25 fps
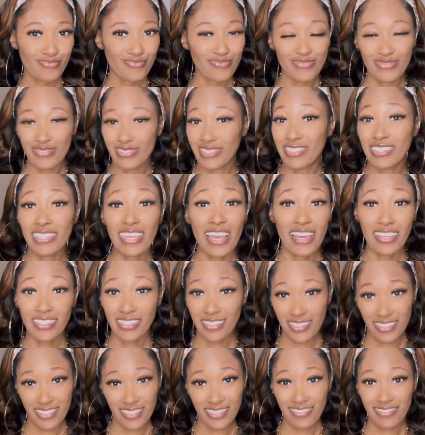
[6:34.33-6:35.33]

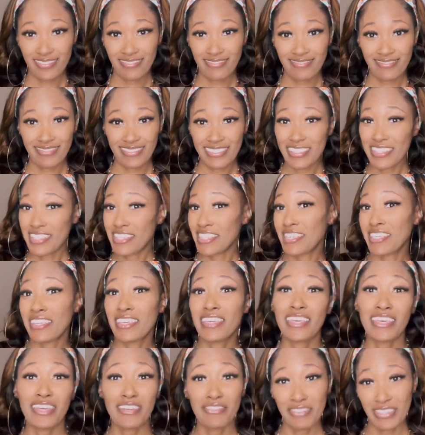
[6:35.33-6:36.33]
Yes,
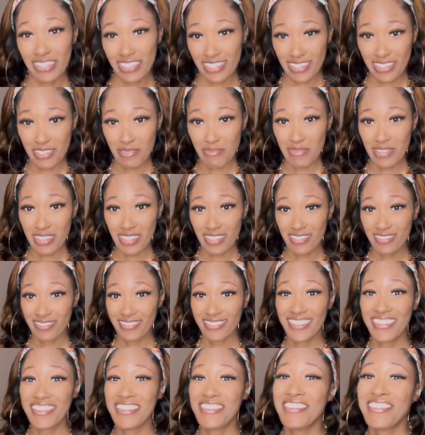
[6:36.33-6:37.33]
give it to me.
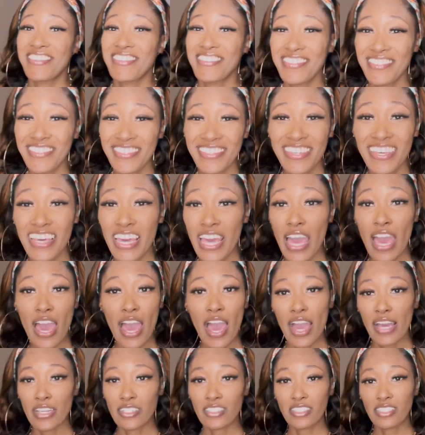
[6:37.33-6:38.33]

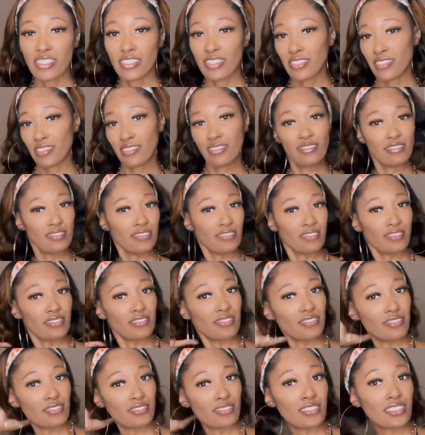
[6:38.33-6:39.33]

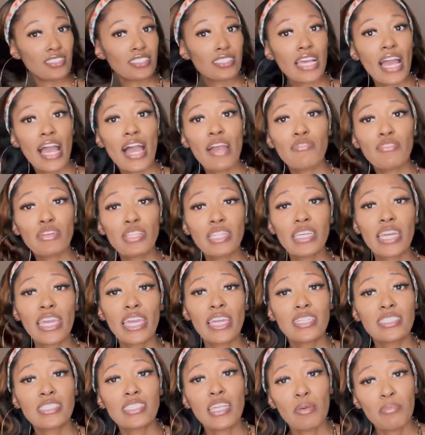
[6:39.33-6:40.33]
I really
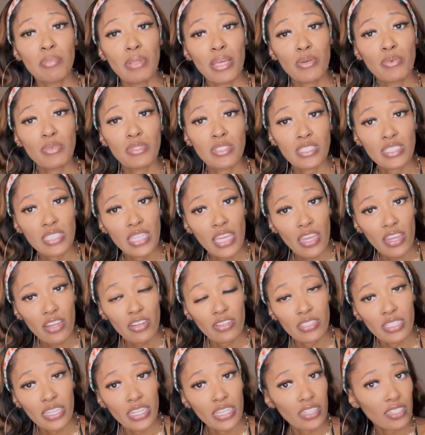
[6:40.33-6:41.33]
can't stop playing with this hair.
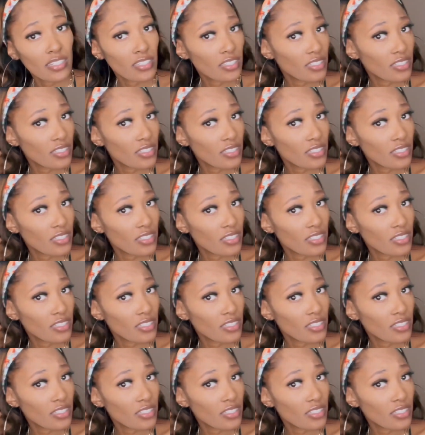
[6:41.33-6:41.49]
Like,